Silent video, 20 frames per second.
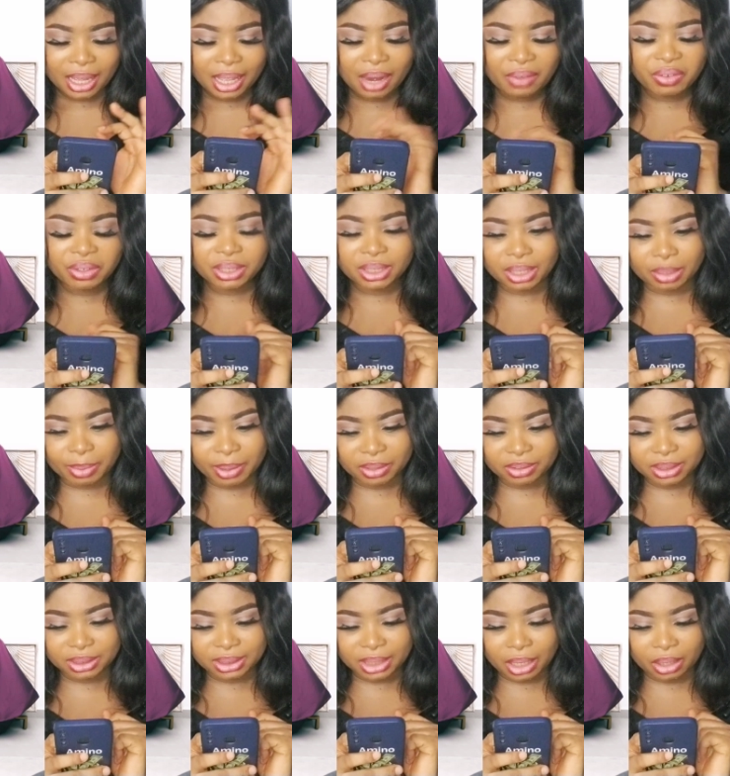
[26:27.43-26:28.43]
Everything
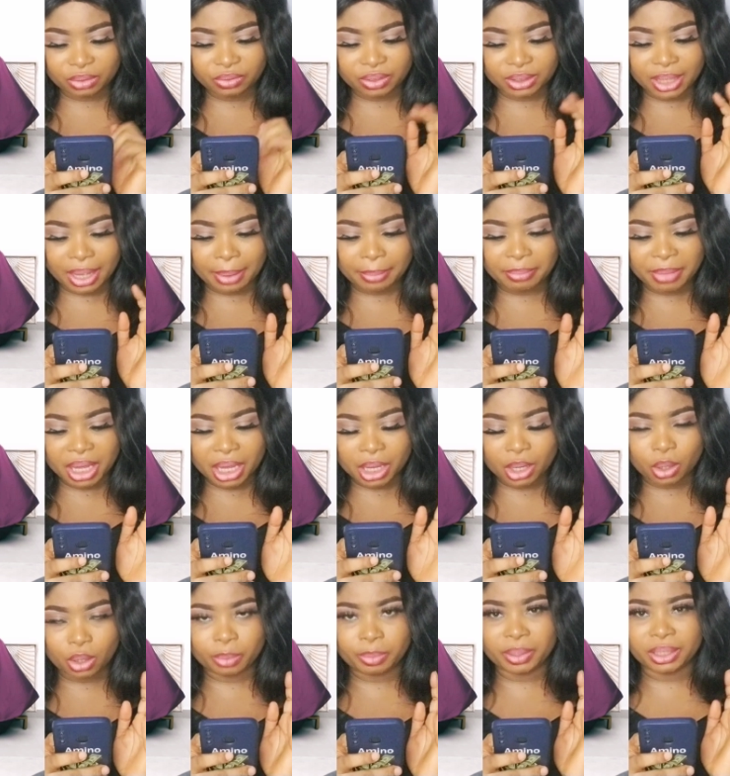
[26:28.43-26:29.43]
about this outfit, her
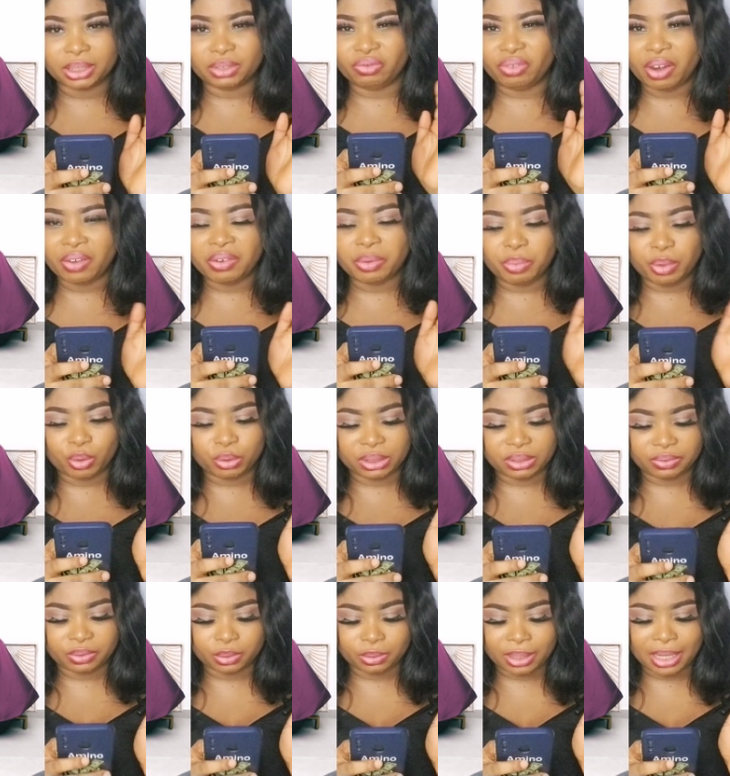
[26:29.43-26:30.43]
makeup is very
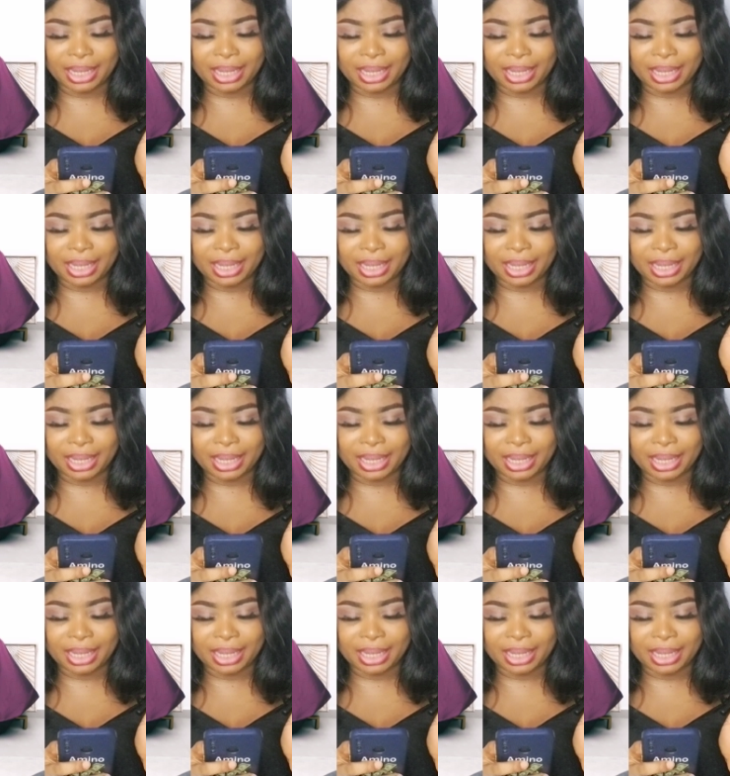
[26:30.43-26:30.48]
beautiful.